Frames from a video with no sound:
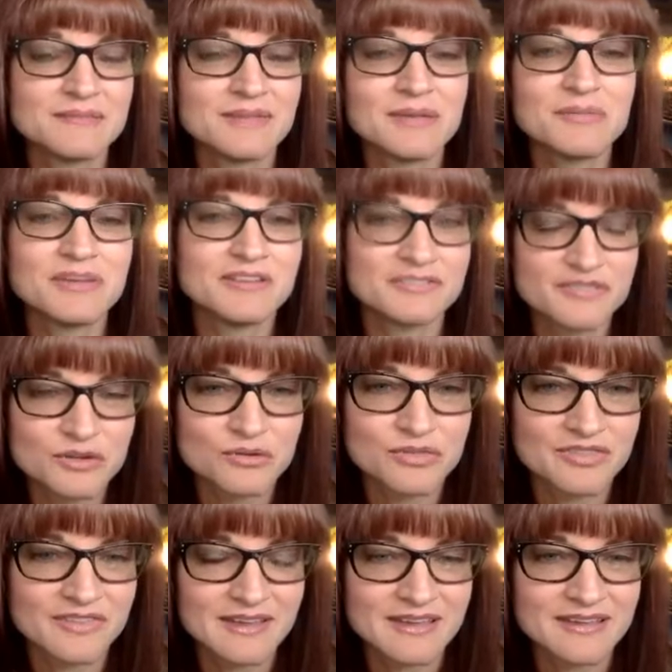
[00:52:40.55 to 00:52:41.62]
Maybe a few
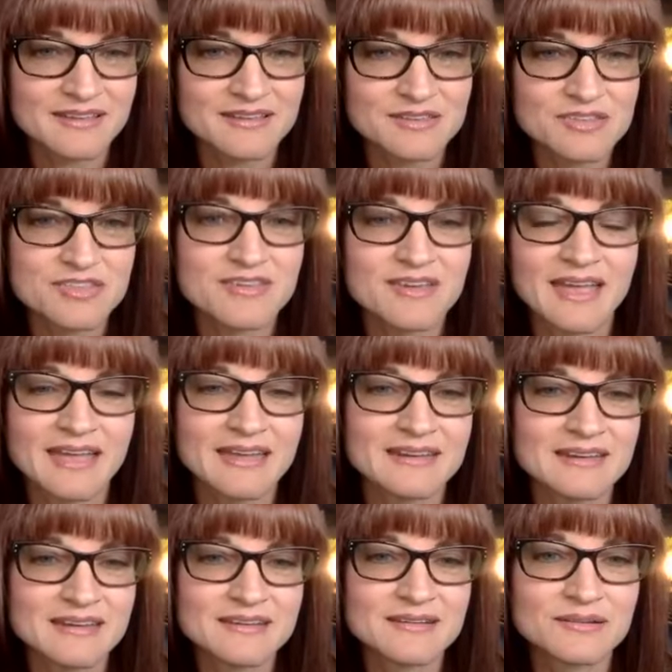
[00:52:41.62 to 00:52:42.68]
things,
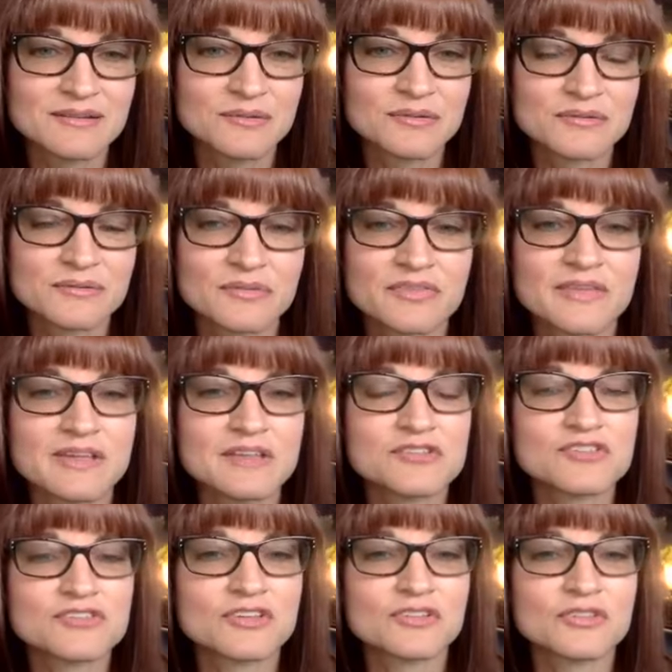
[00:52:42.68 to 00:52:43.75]
and
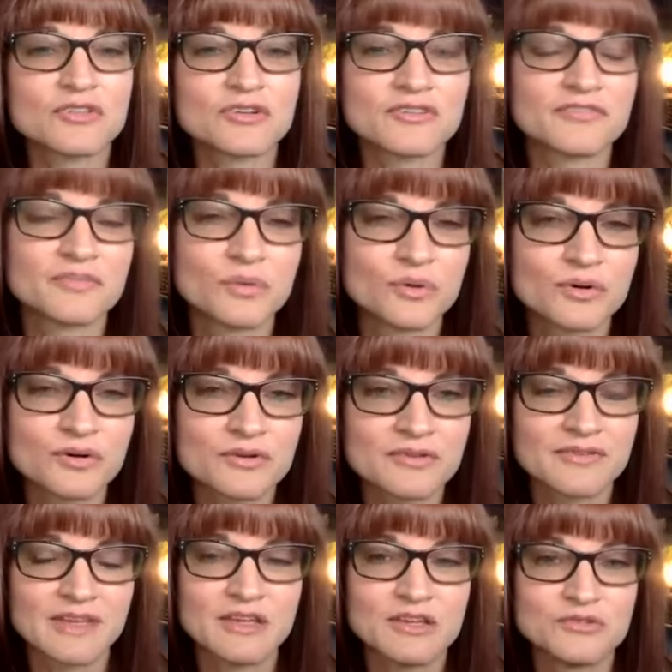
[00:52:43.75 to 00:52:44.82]
things to look for
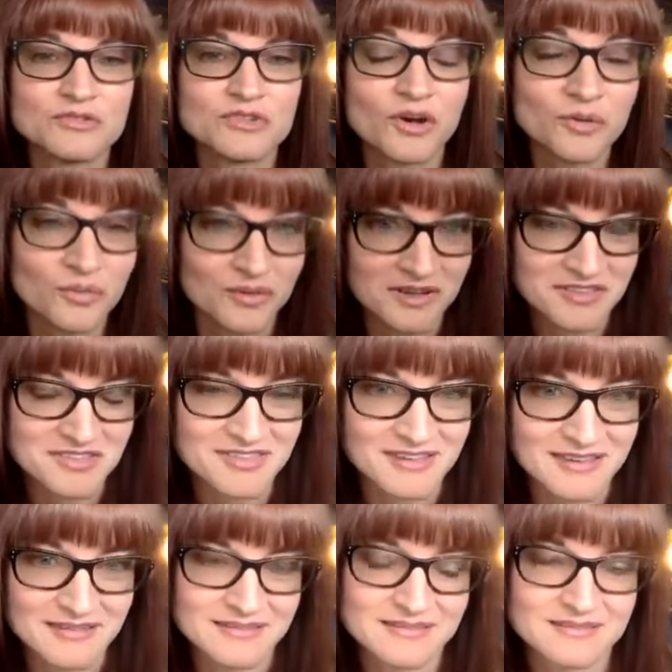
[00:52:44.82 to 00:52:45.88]
that you don't want to
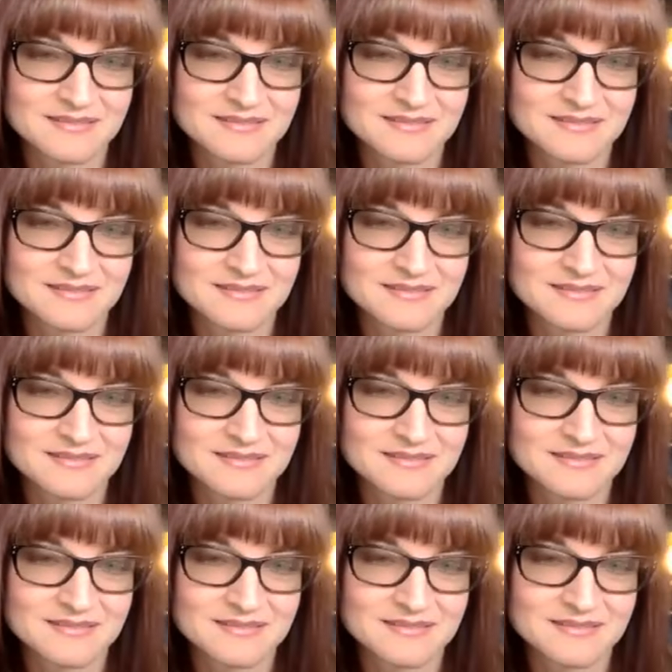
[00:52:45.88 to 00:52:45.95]
see.